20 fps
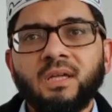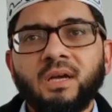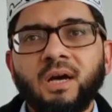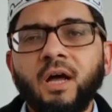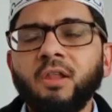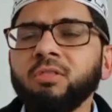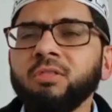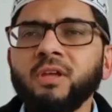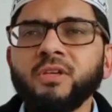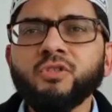
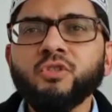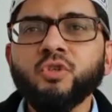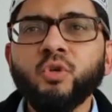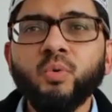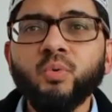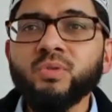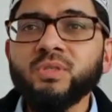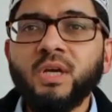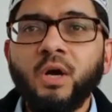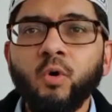Allah's
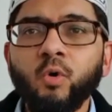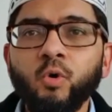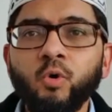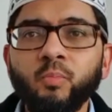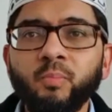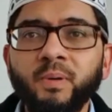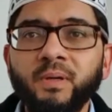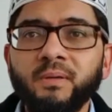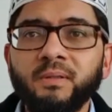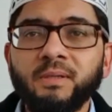doors are
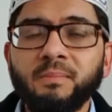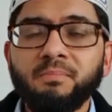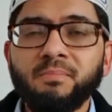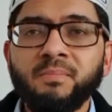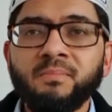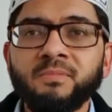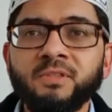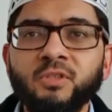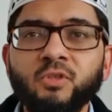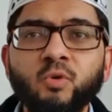open.
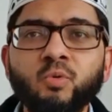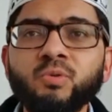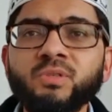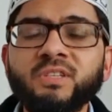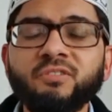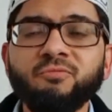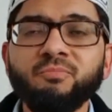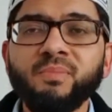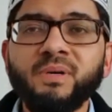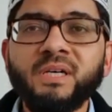The, the doors
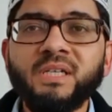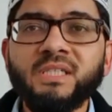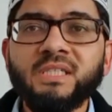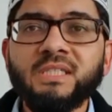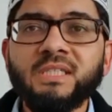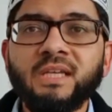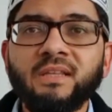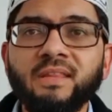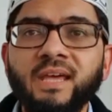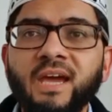of
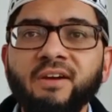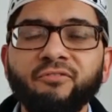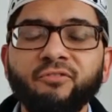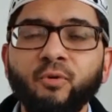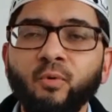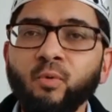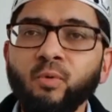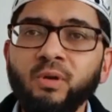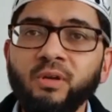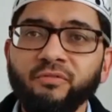mercy are there for
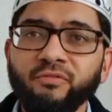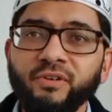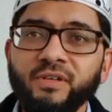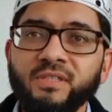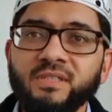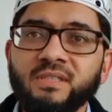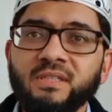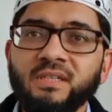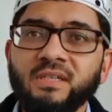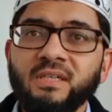all of
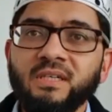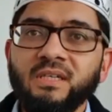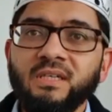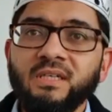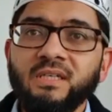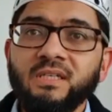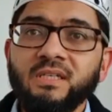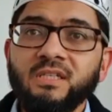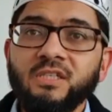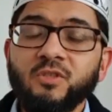us.
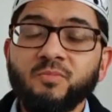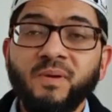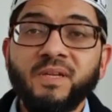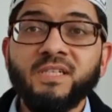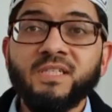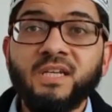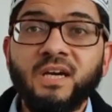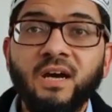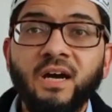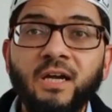
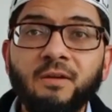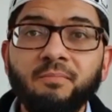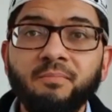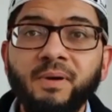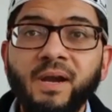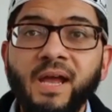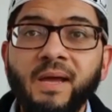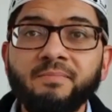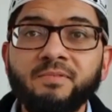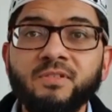Spend time,
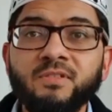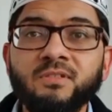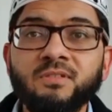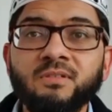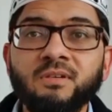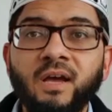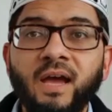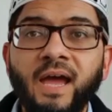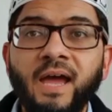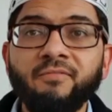perhaps
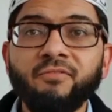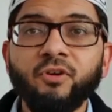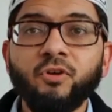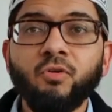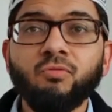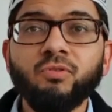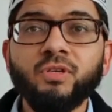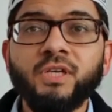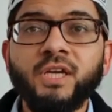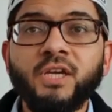you know, have a
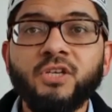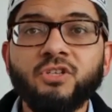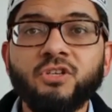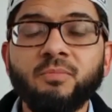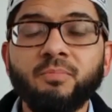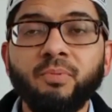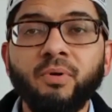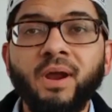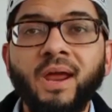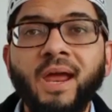
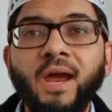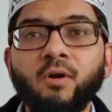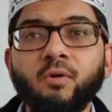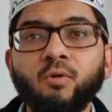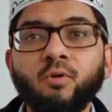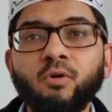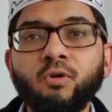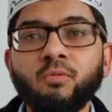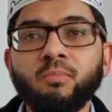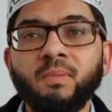congregational prayer
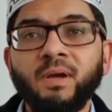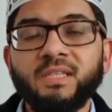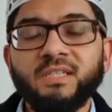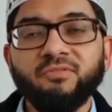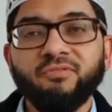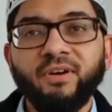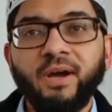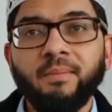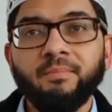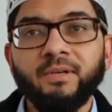home as a
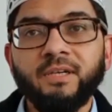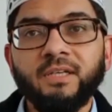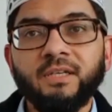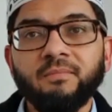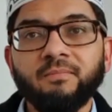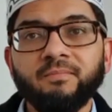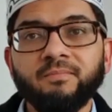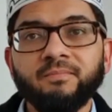family.